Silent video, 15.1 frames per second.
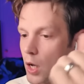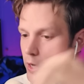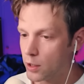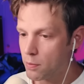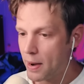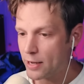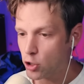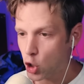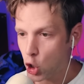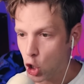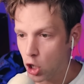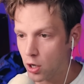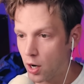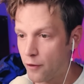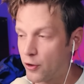it's my
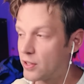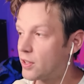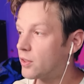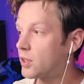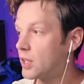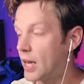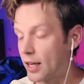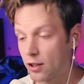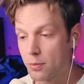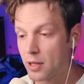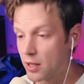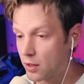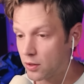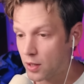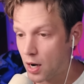turn. If it disconnects me
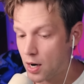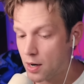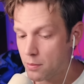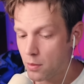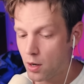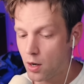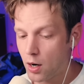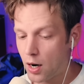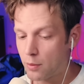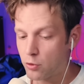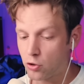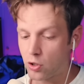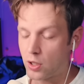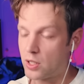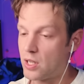this time, I'm
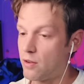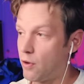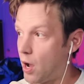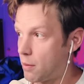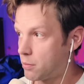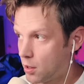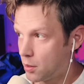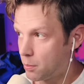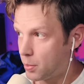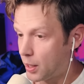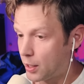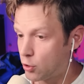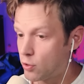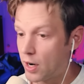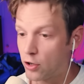just going to give up.
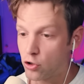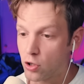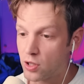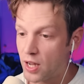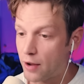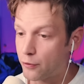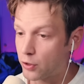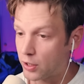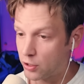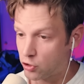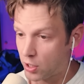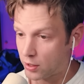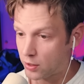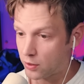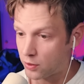But you guys should definitely
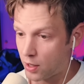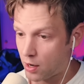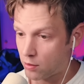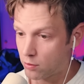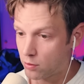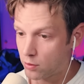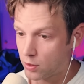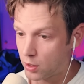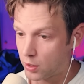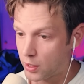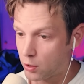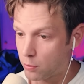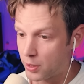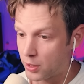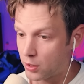check this out. The
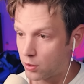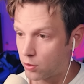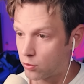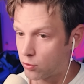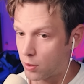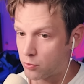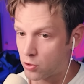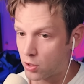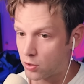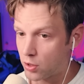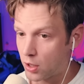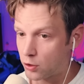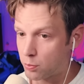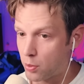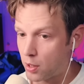link in the description. It's
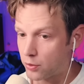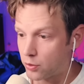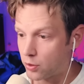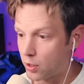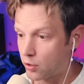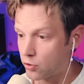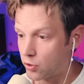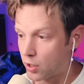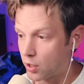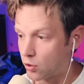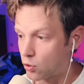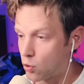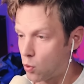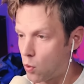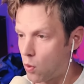not sponsored. I just think
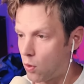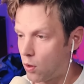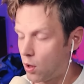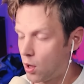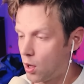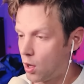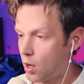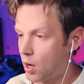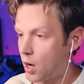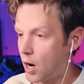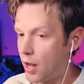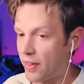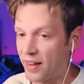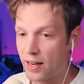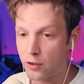it's cool.
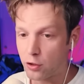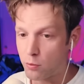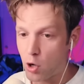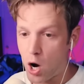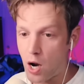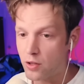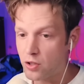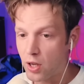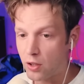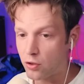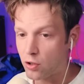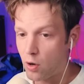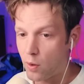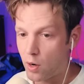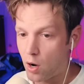Uh, they got some contests
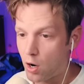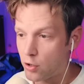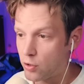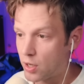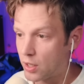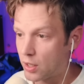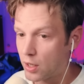going on. You can.